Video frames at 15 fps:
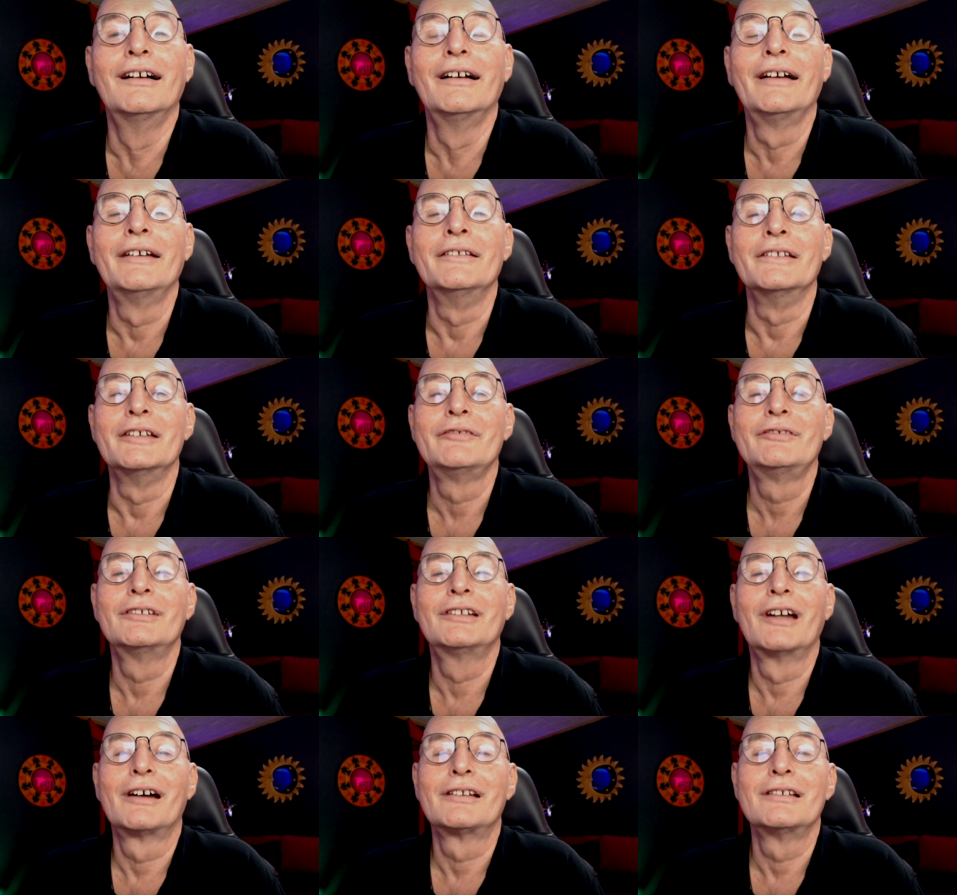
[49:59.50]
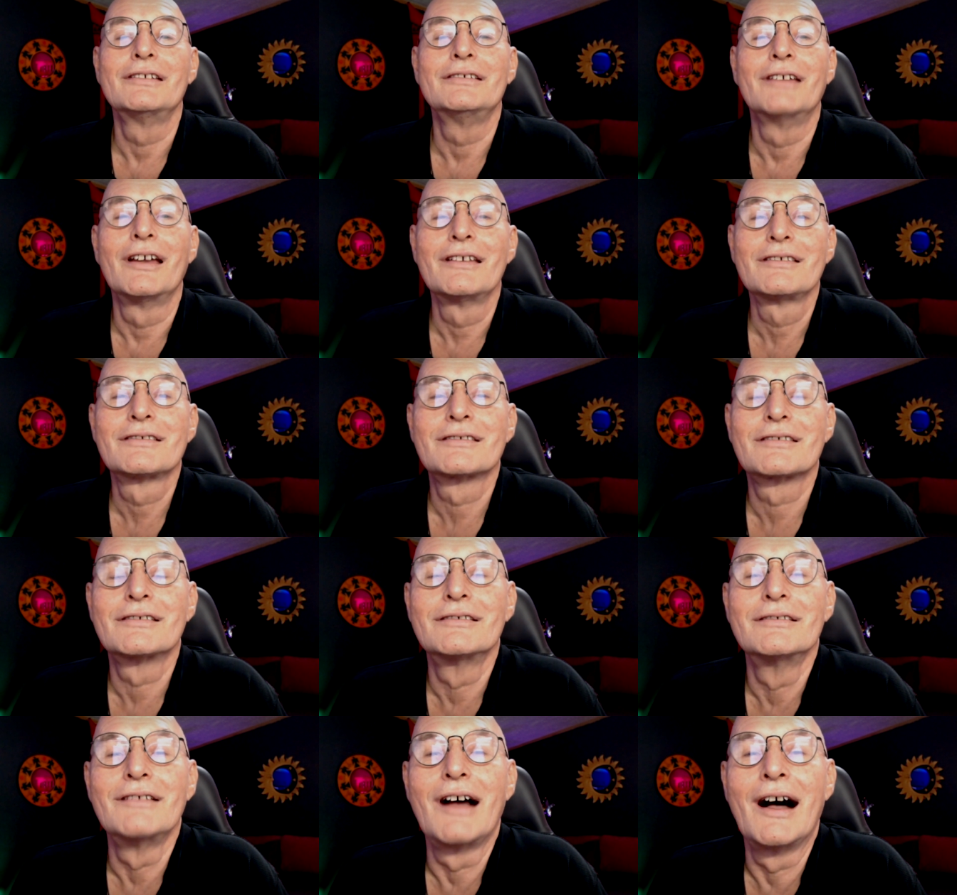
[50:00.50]
And if you got a yes,
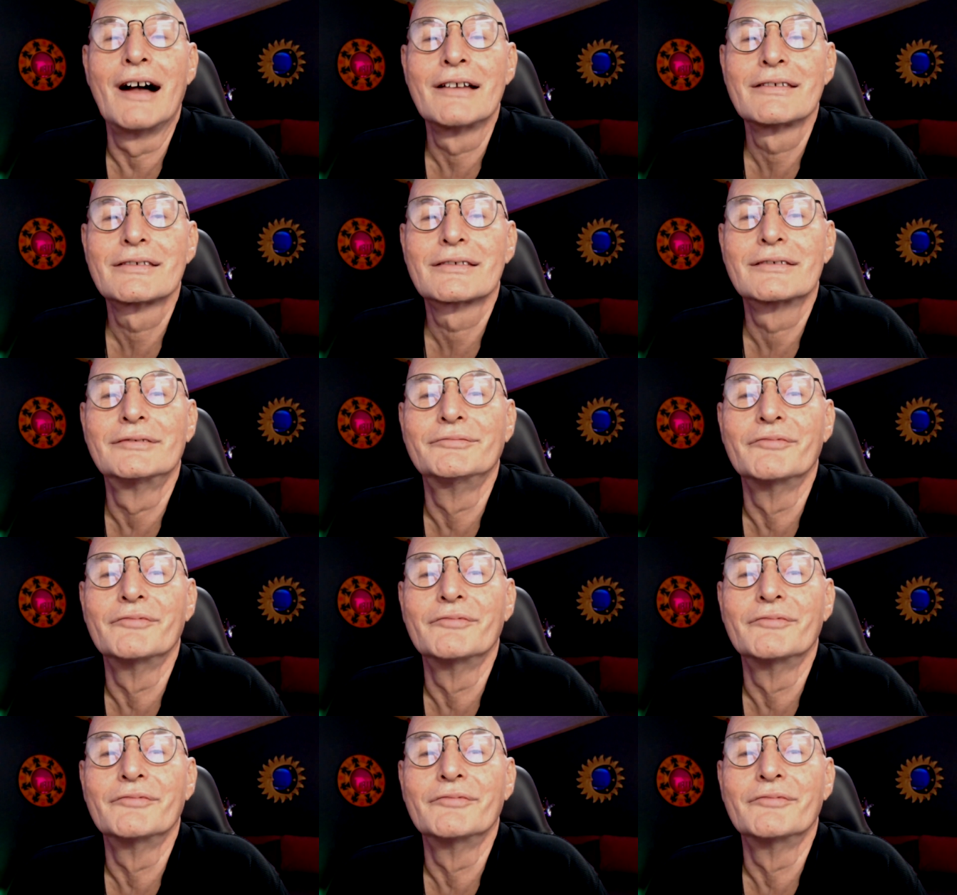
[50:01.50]
ask